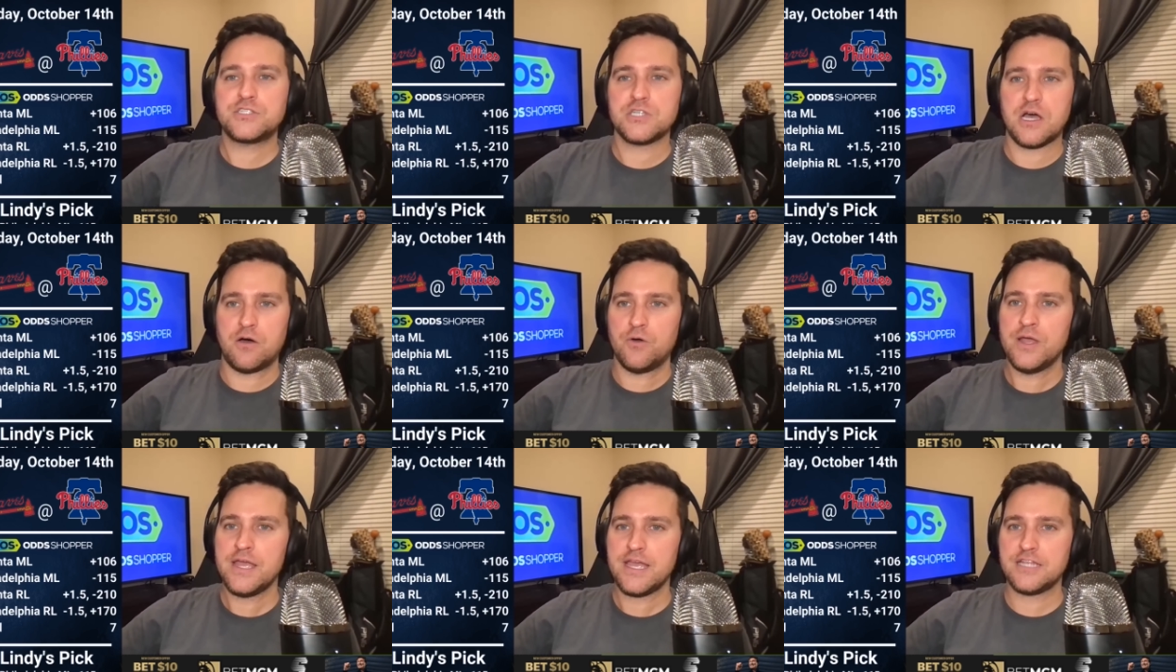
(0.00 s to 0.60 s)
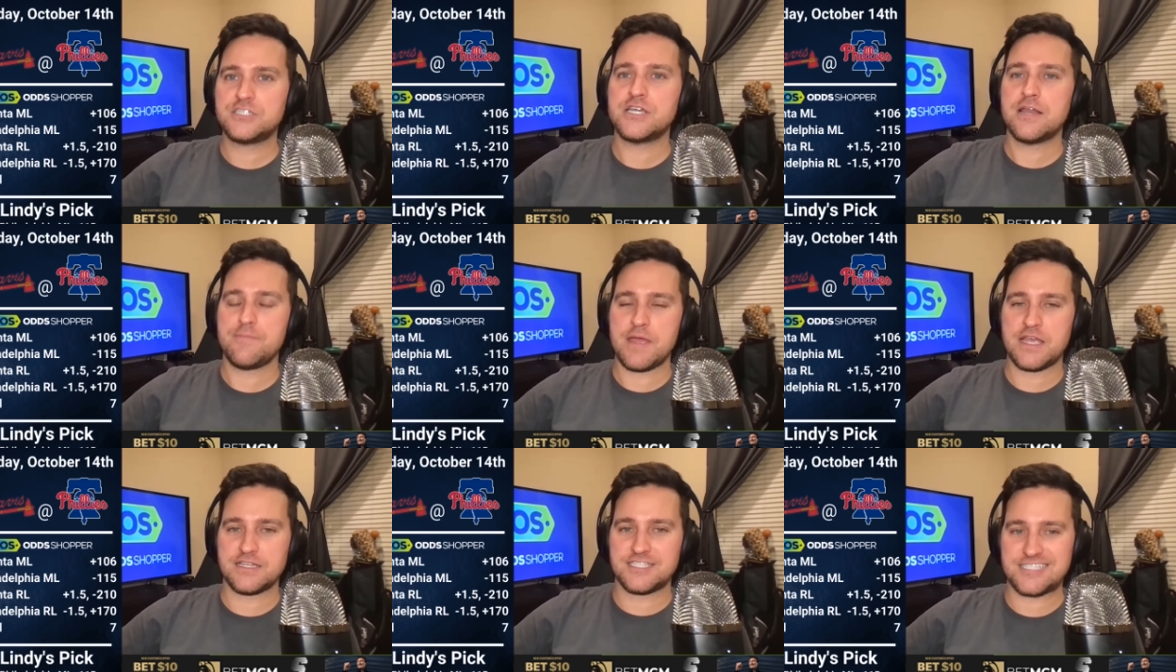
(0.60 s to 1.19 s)
So it's going to
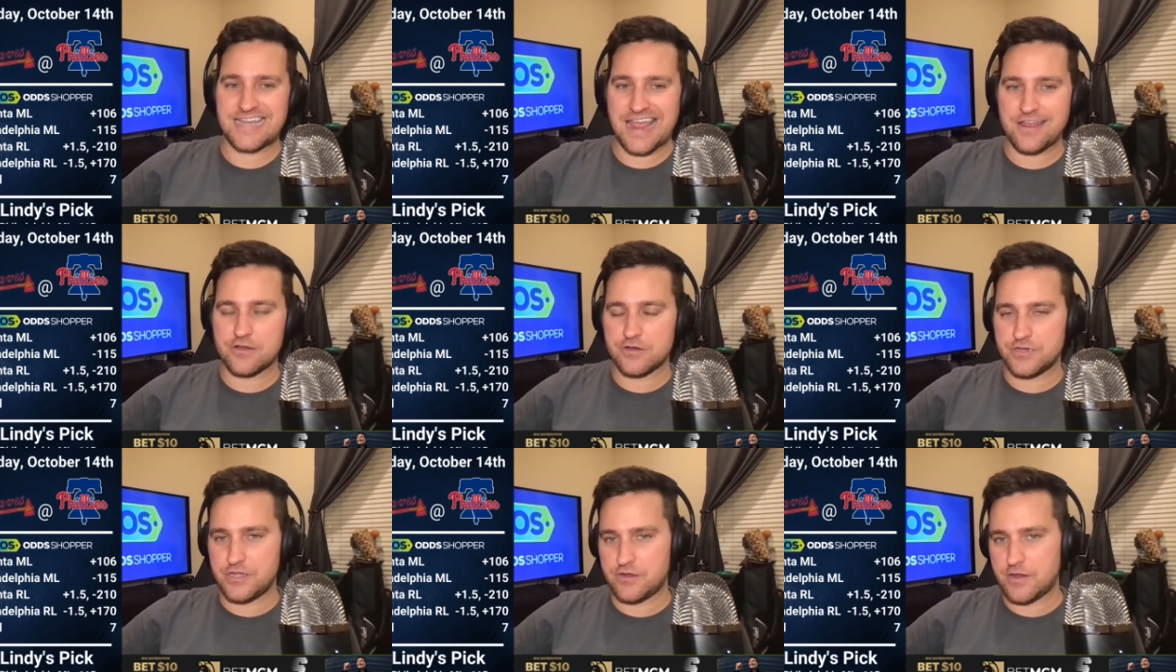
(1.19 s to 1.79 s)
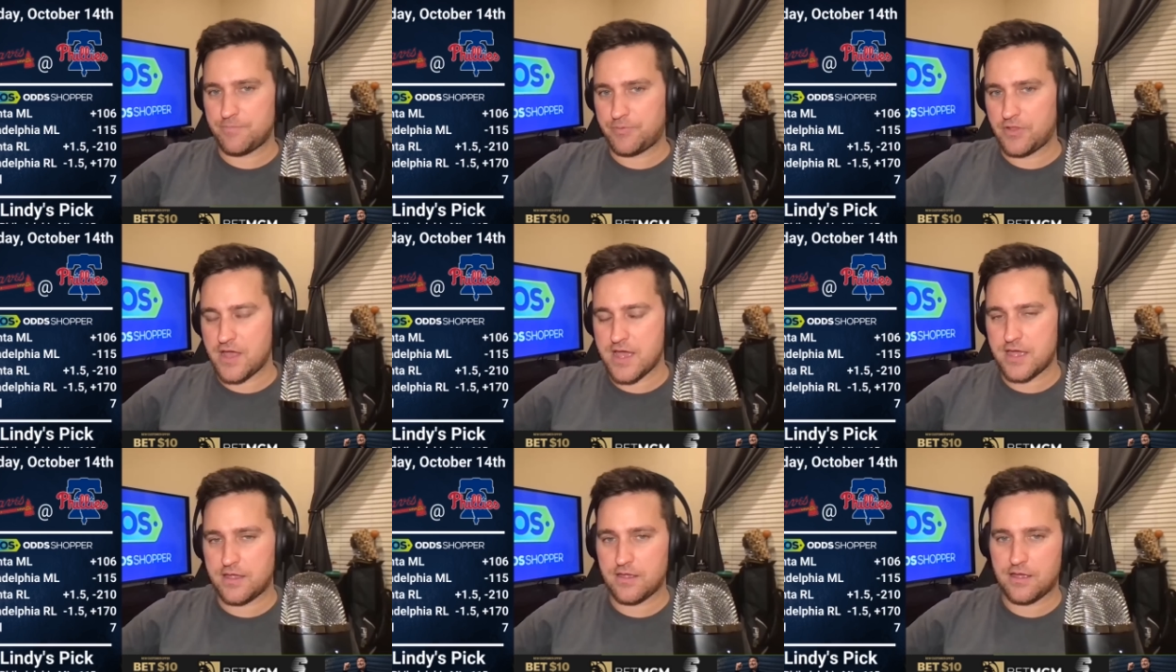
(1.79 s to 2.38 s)
make a standard unit
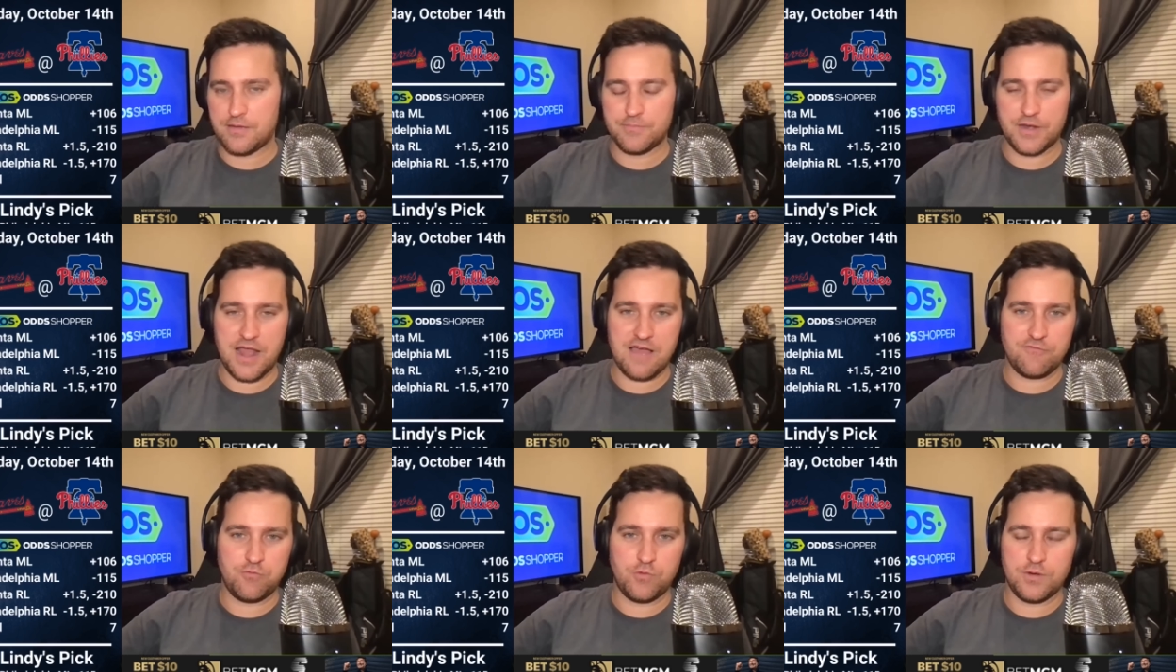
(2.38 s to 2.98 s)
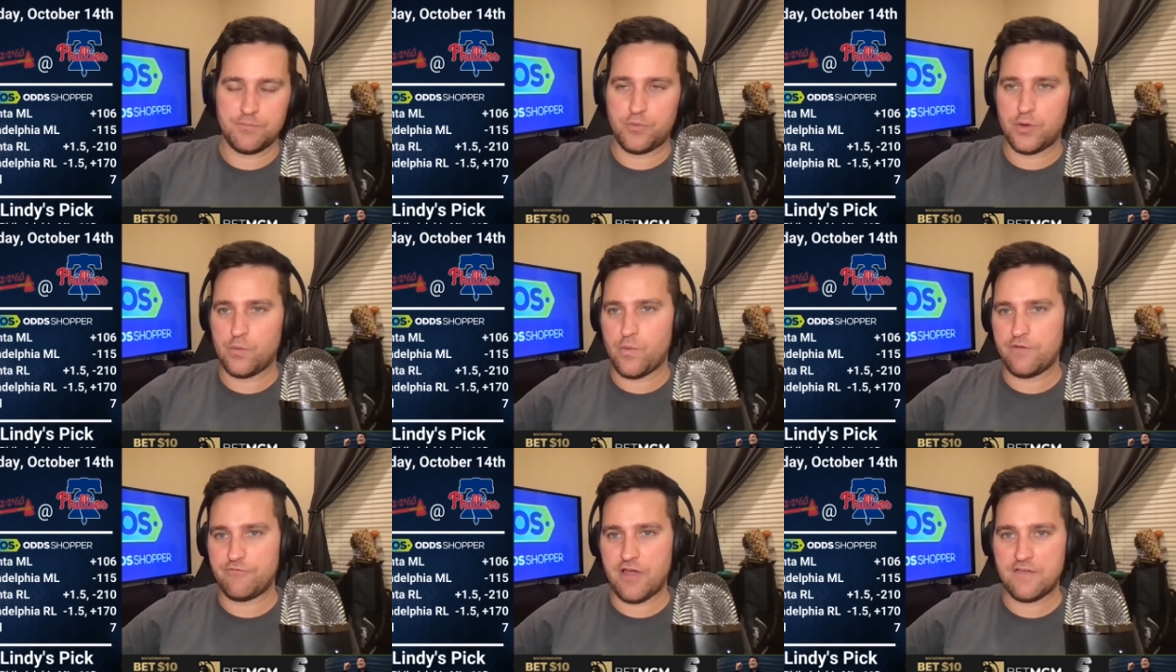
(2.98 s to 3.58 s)
play. I'm going to have
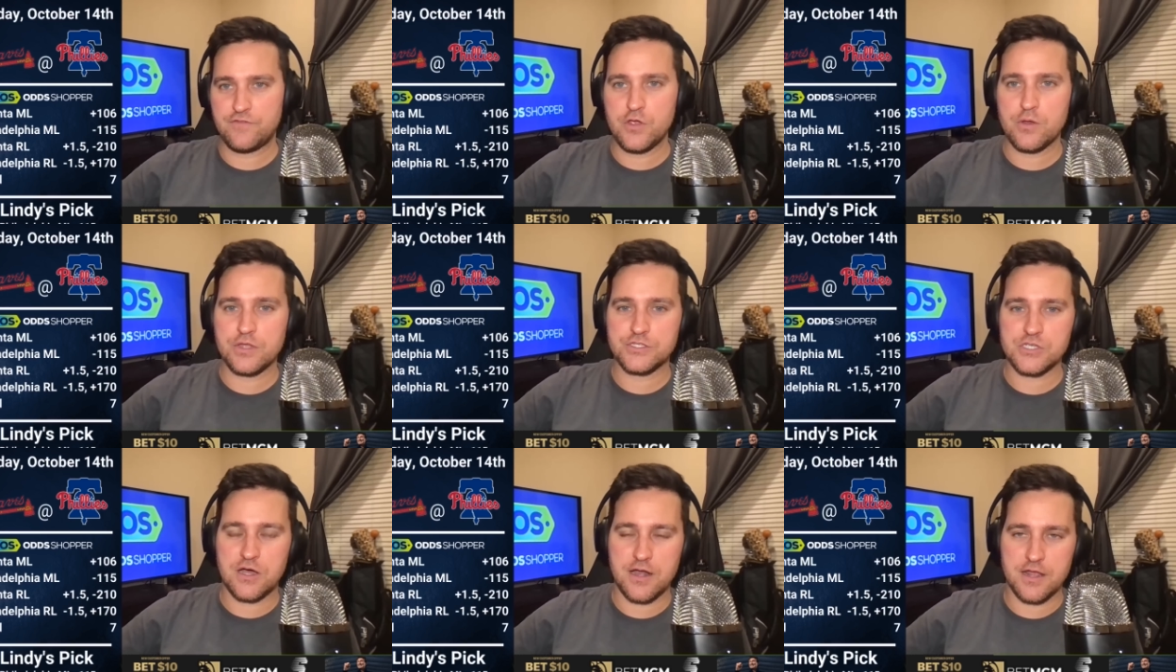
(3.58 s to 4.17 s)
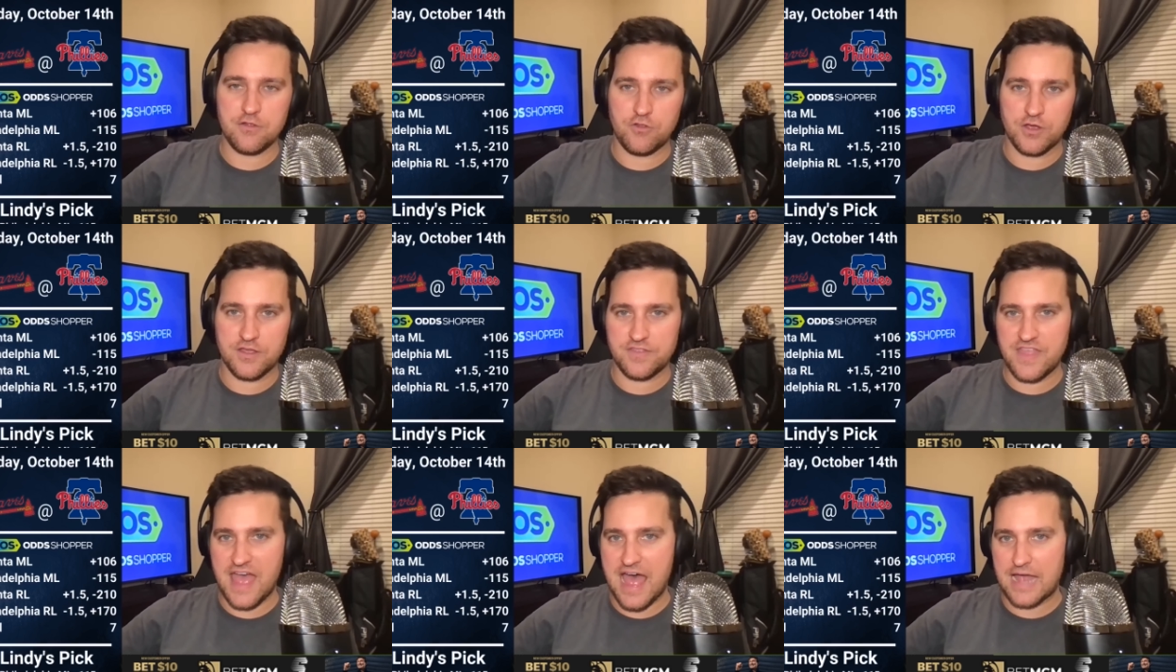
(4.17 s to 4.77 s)
1.15 units on it. Look
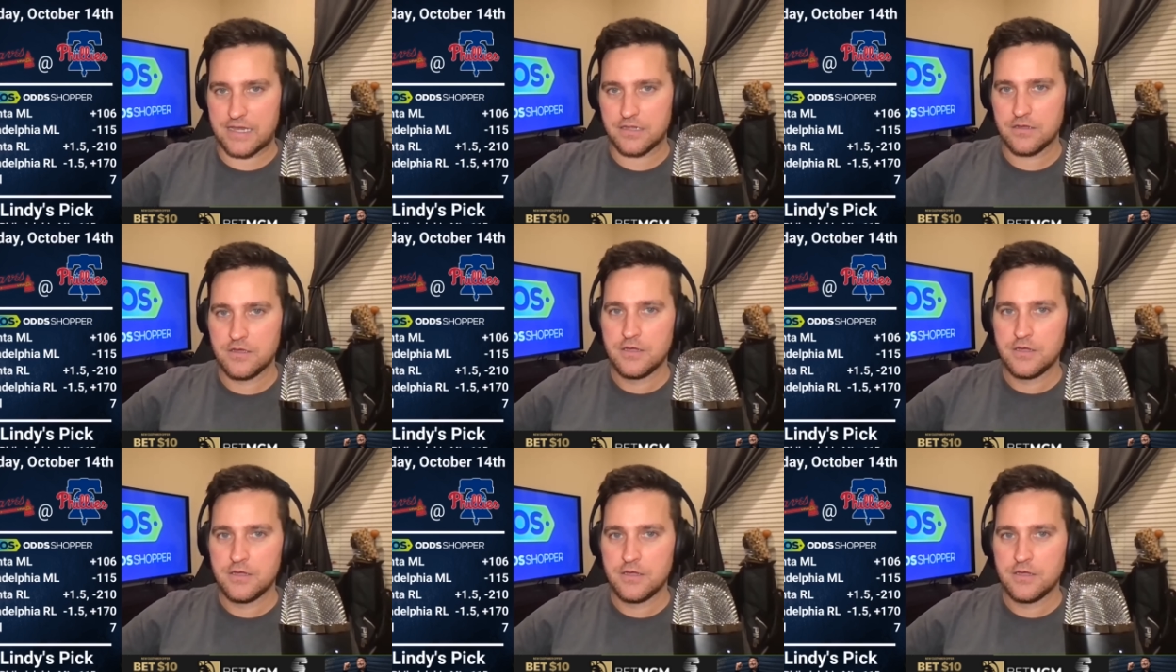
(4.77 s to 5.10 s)
at that.